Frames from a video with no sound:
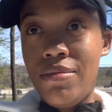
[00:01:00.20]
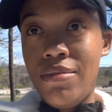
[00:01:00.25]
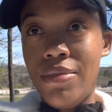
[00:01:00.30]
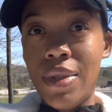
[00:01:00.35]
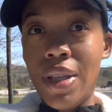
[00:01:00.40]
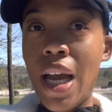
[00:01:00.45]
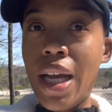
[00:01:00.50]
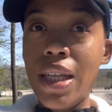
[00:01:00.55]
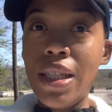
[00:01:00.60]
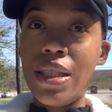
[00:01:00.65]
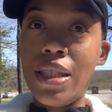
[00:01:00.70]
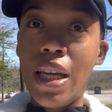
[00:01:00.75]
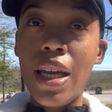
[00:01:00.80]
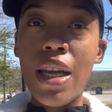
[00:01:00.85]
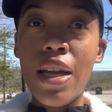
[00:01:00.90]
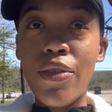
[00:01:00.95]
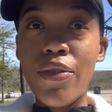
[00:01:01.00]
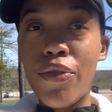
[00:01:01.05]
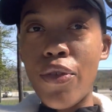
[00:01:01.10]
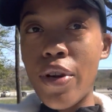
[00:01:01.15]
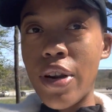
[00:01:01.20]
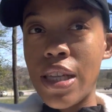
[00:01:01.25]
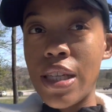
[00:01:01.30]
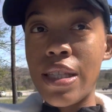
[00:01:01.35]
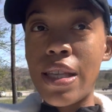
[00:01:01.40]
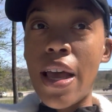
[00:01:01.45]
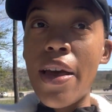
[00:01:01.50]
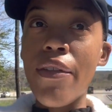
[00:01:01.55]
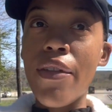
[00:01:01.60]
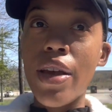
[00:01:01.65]

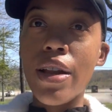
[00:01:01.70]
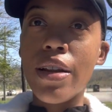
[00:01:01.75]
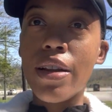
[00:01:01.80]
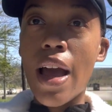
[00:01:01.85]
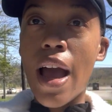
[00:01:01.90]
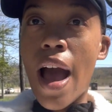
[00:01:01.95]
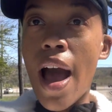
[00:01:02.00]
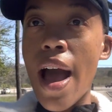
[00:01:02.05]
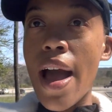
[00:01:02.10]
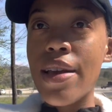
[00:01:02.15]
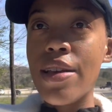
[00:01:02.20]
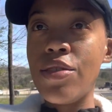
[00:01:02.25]
1947, I